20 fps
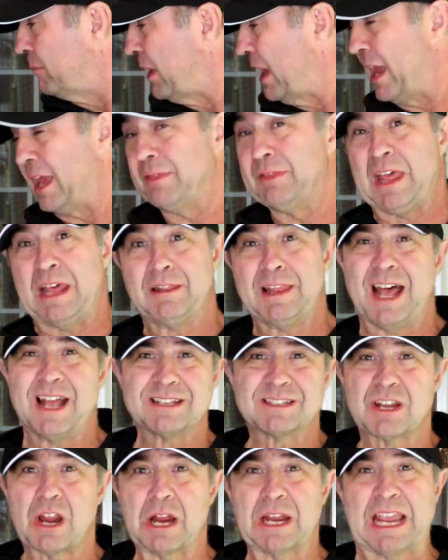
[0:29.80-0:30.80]
And that
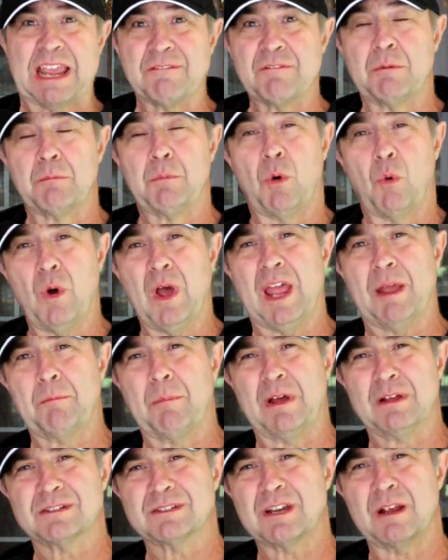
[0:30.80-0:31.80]
last year I gave them away,
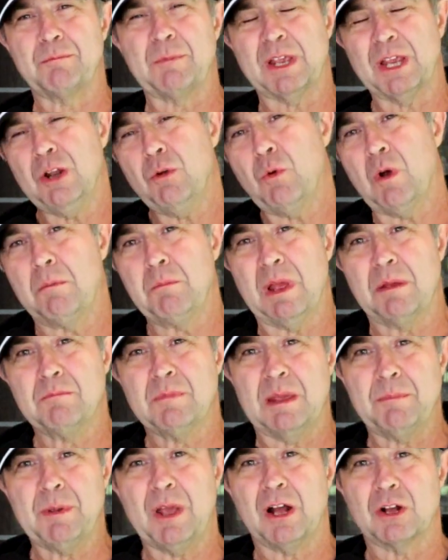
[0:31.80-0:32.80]
but this year I'm like, you know what,
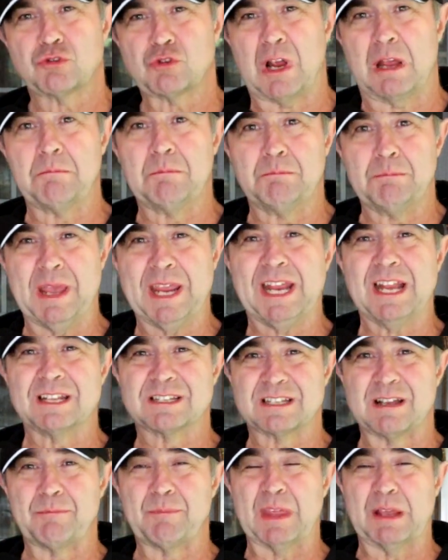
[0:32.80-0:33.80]
maybe I'll try making
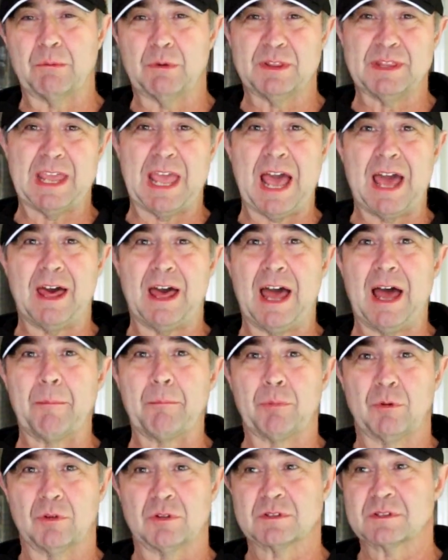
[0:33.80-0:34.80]
something with the
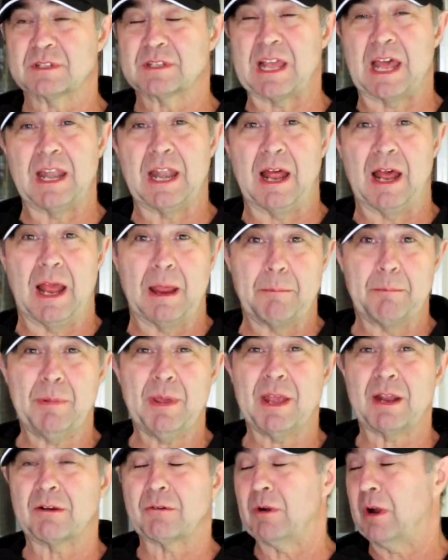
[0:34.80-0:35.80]
apples that I
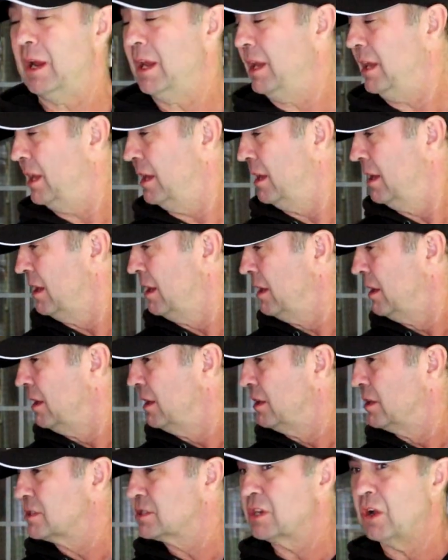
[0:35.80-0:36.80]
pick, right?
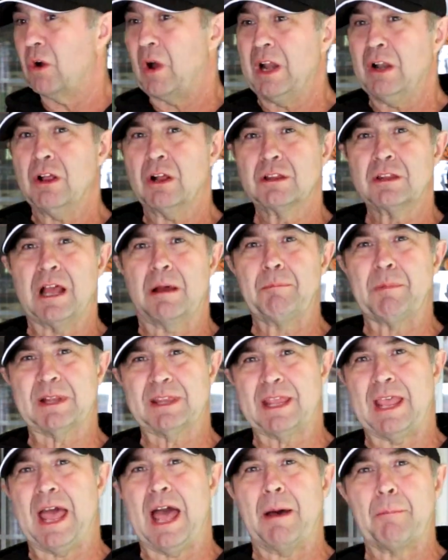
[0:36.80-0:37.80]
So I looked up like
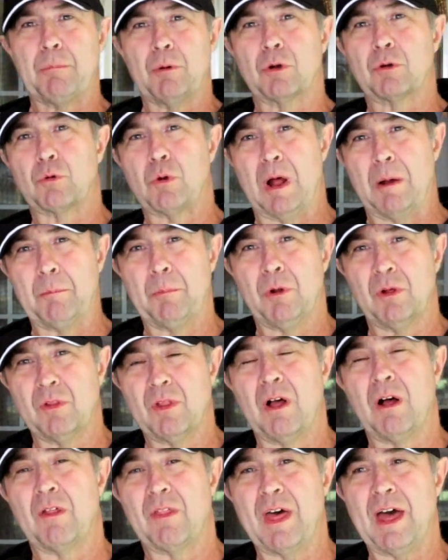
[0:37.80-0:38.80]
the apple crumble and
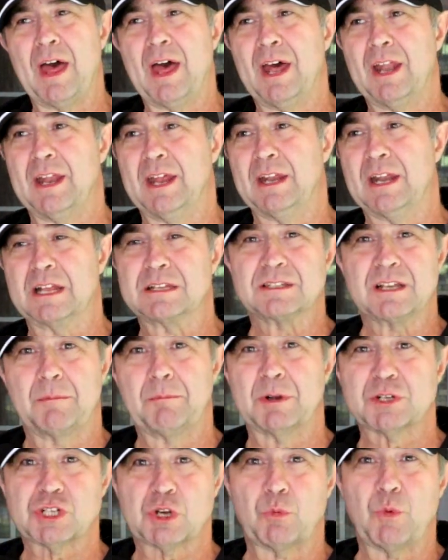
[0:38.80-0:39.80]
all that, and I saw a
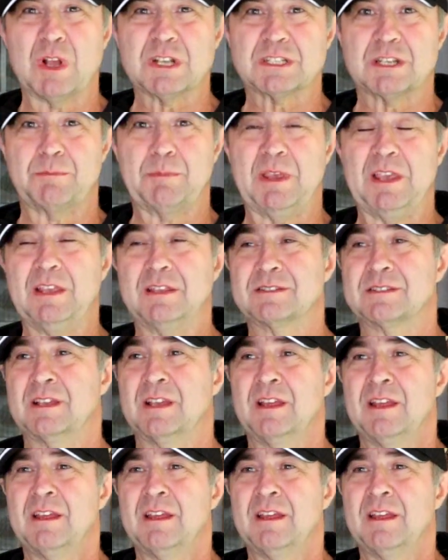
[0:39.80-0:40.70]
bunch of recipes.